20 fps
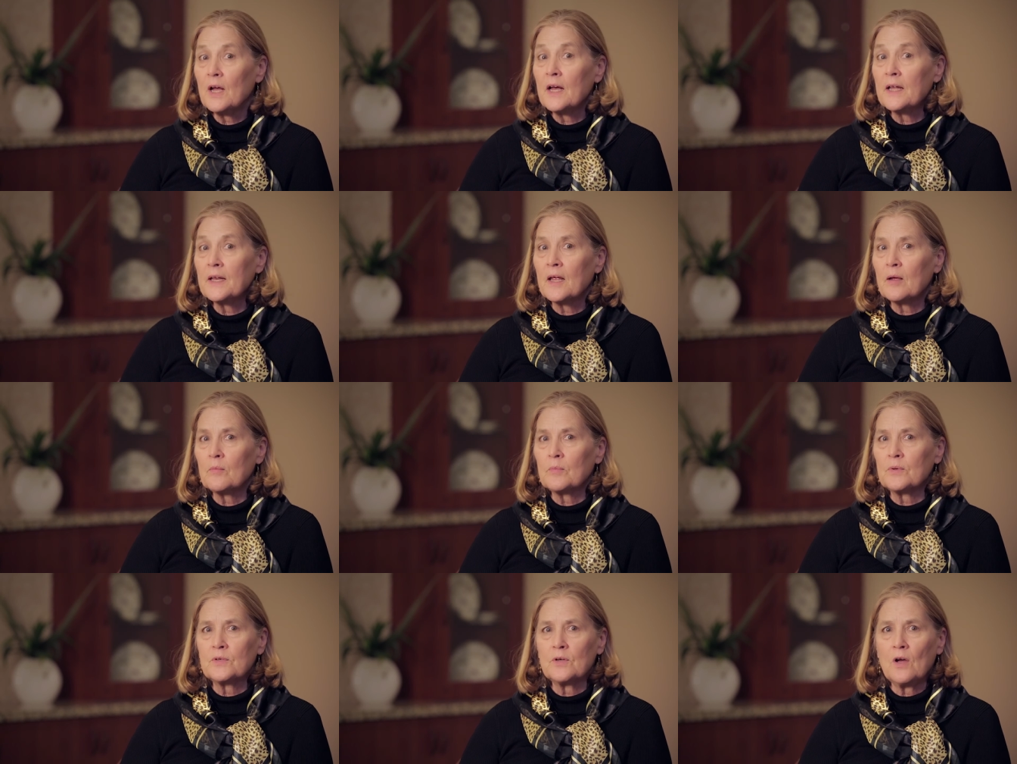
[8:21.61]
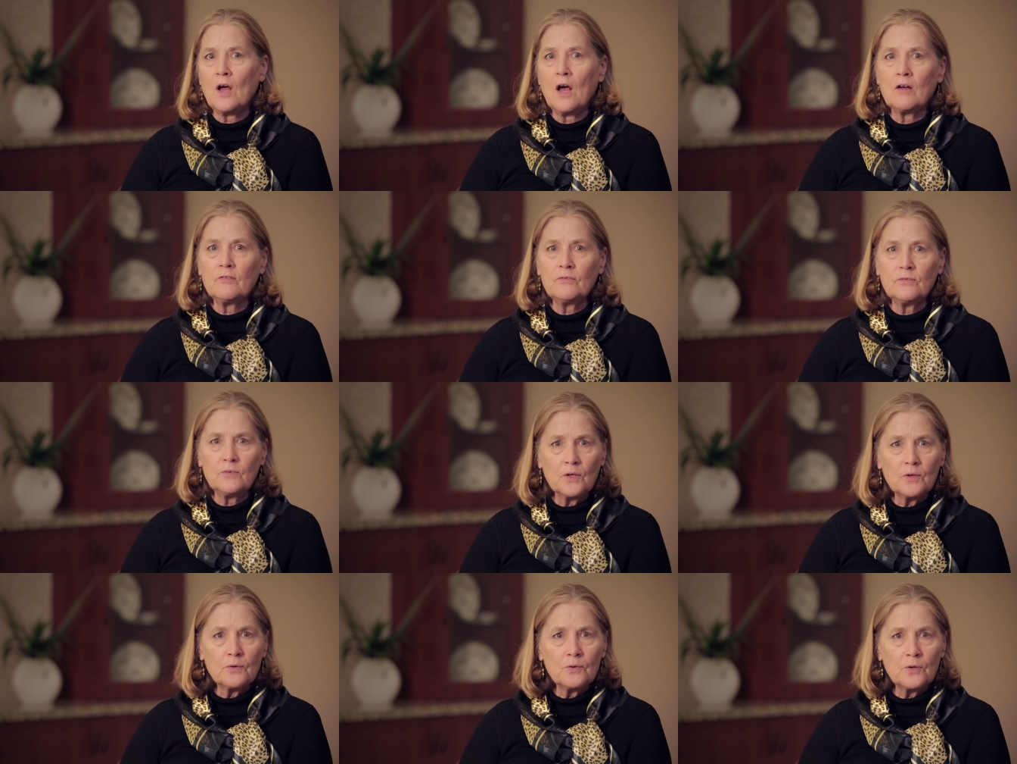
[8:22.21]
unable to
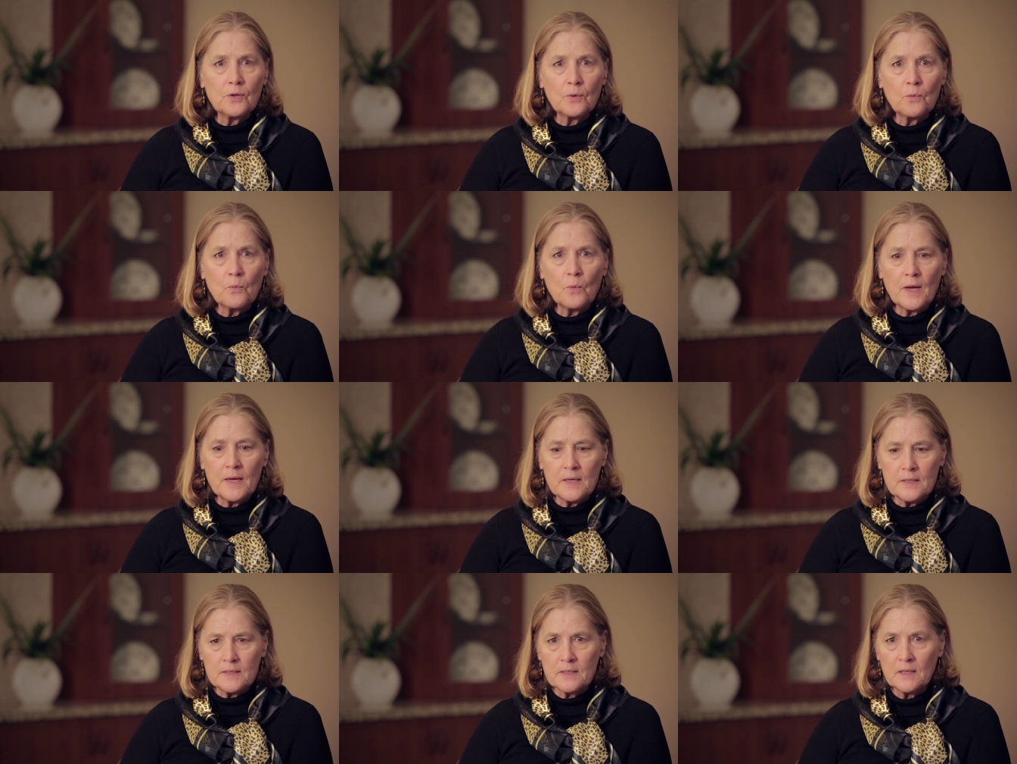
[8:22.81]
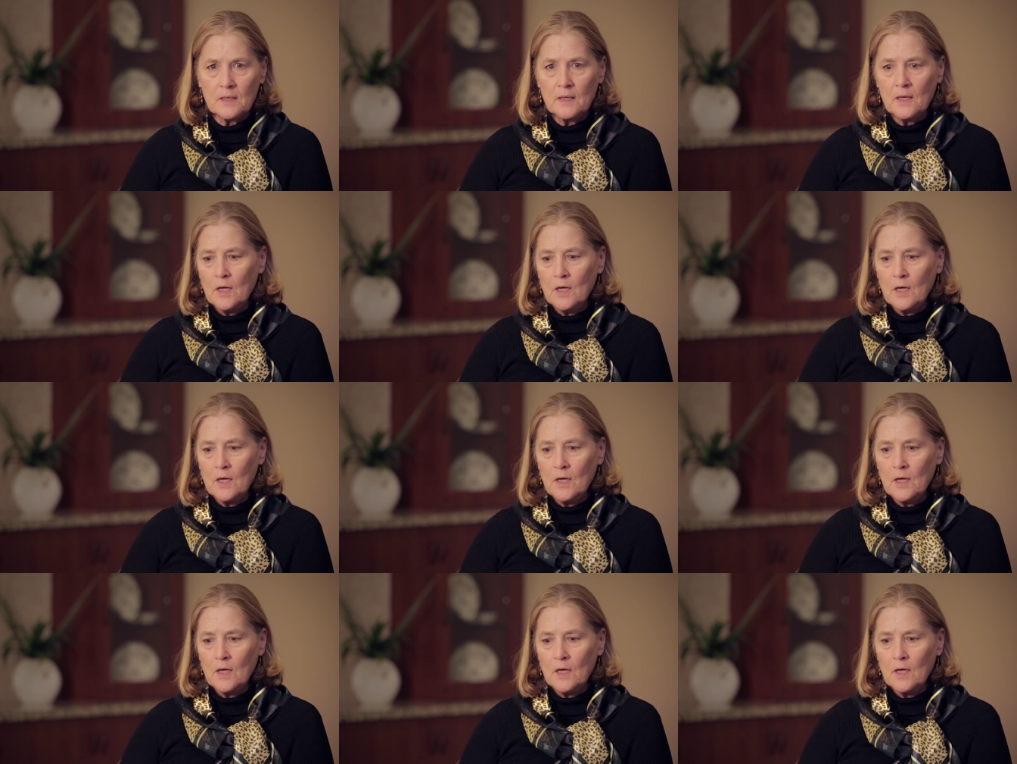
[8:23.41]
offload their weight.